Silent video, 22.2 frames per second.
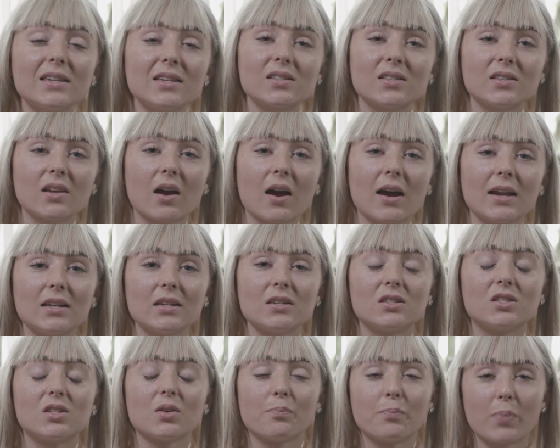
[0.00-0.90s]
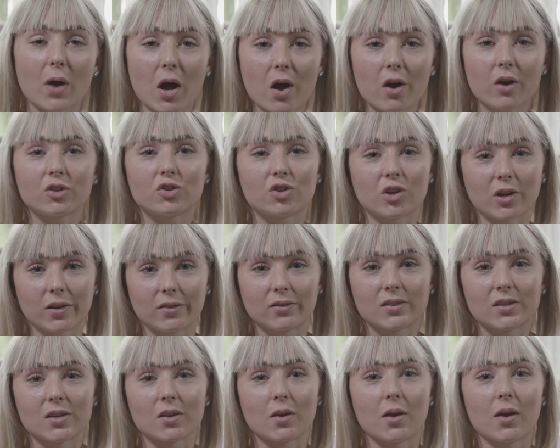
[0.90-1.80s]
decided to barge
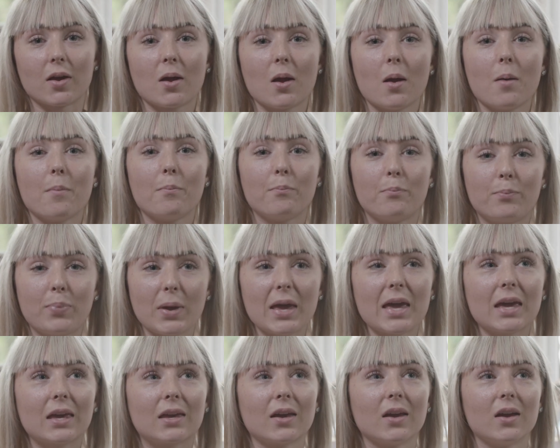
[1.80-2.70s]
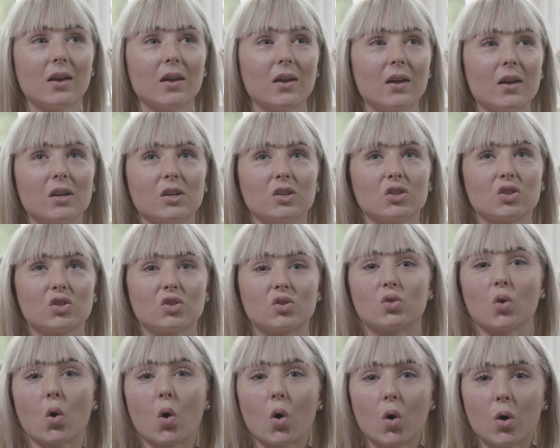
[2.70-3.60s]
into big
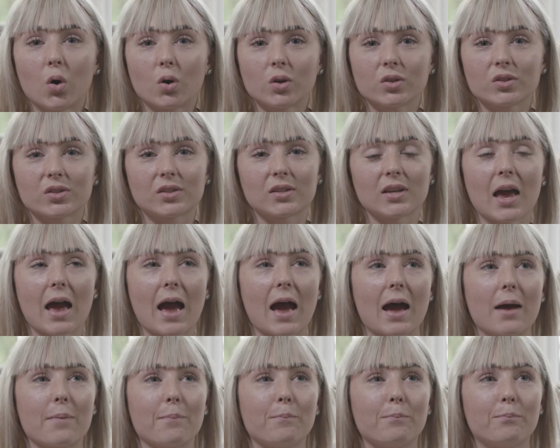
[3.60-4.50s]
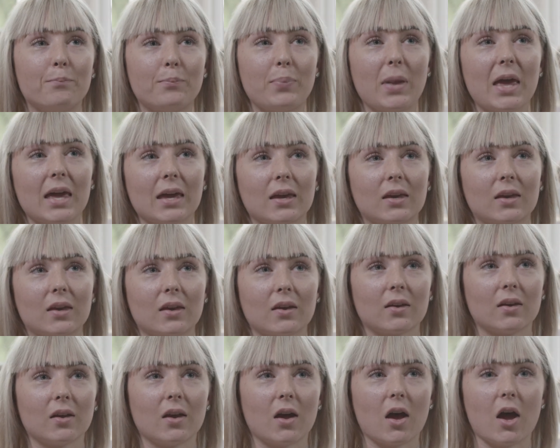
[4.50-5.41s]
stores and big
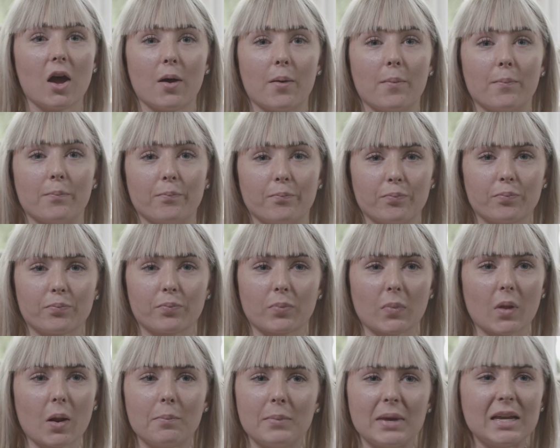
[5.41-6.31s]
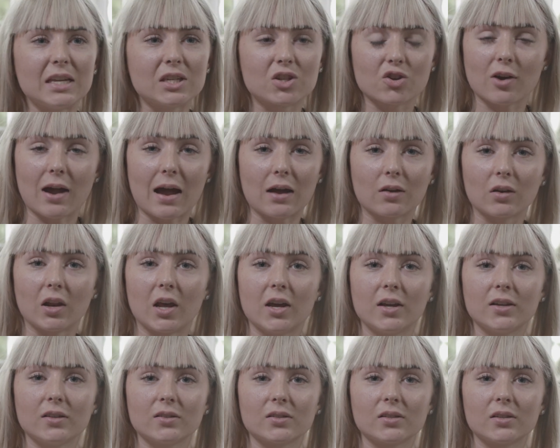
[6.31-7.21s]
media
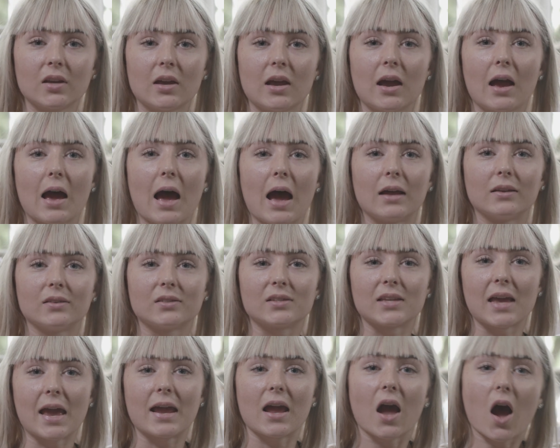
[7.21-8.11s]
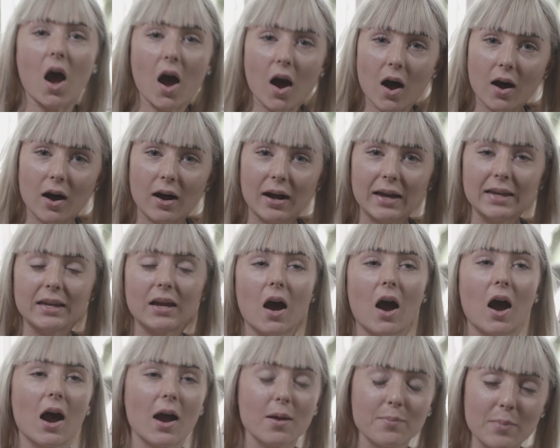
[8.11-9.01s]
outlets and say, hi,
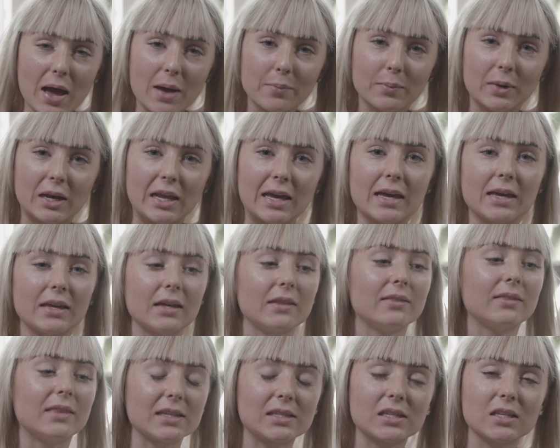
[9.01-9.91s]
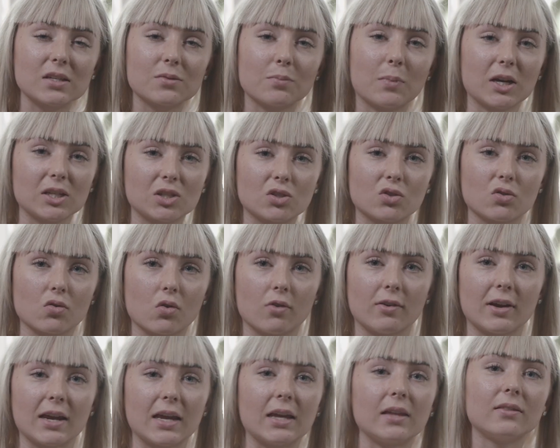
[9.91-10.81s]
I'm Emily, this is my
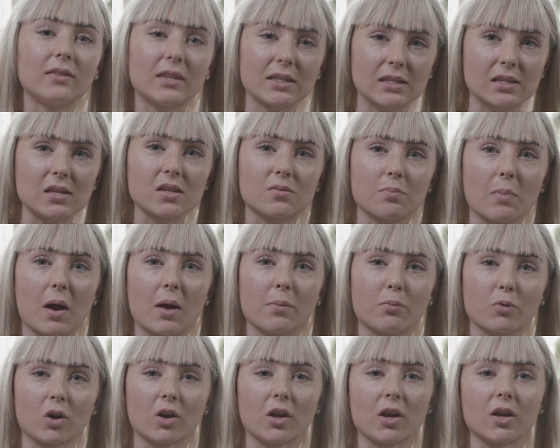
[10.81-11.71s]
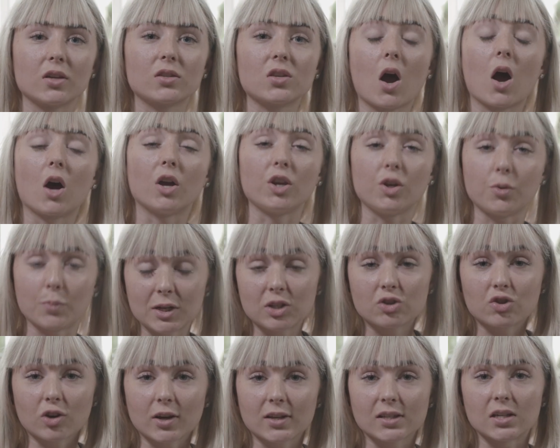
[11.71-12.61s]
story, this is my product, are you
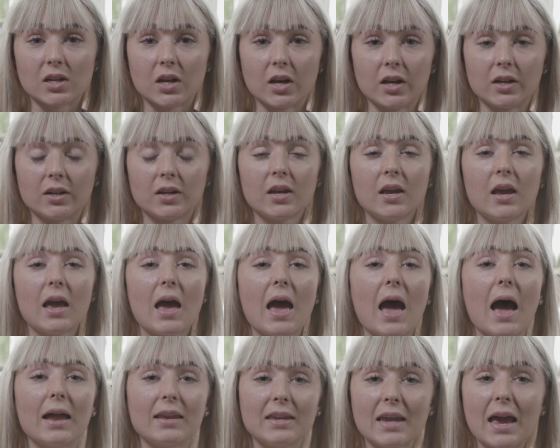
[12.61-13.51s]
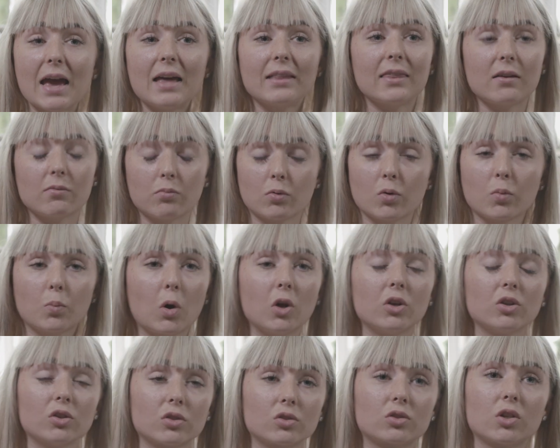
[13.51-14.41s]
interested? And yeah, there were
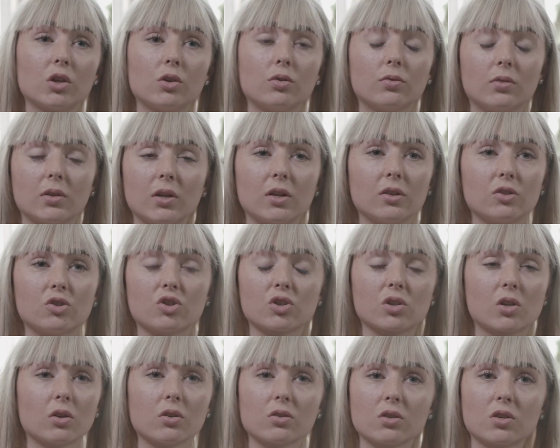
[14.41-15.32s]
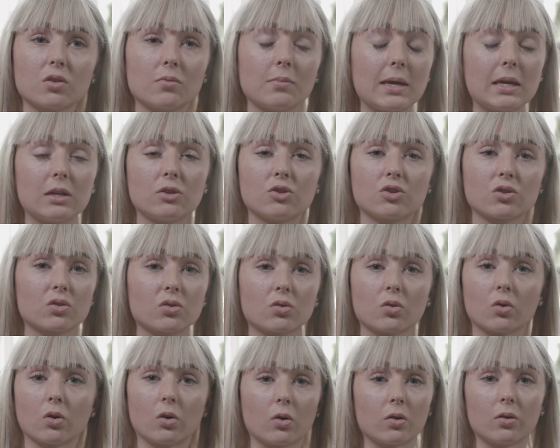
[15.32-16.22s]
one or two that just looked at me and
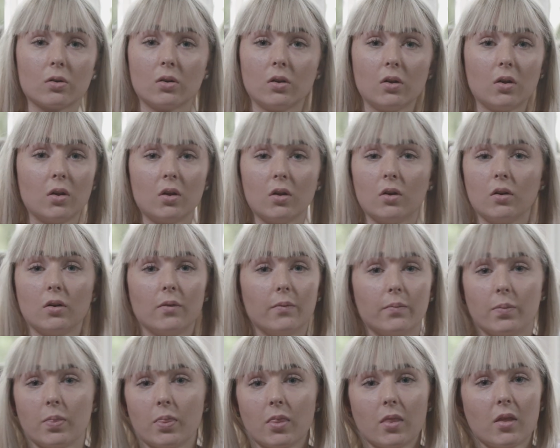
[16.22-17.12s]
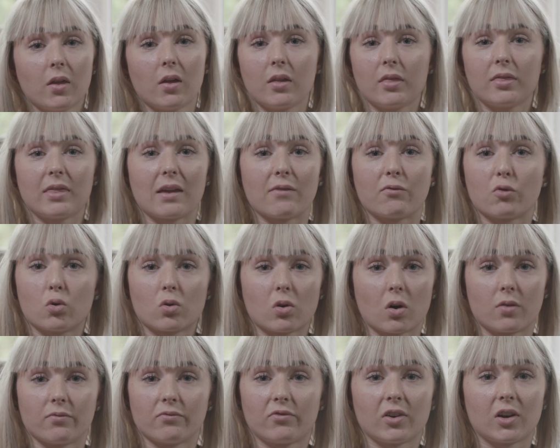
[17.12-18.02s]
just thought, they've all
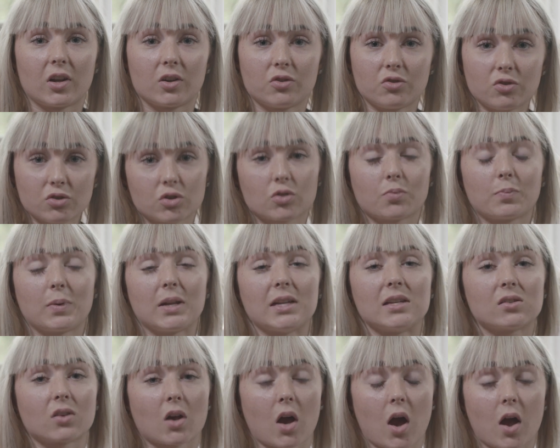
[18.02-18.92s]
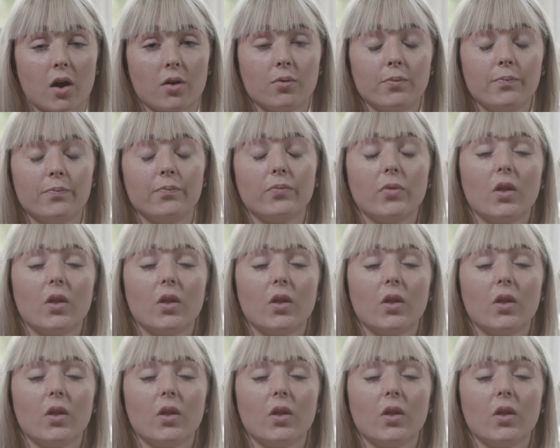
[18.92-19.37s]
gone for lunch, please go.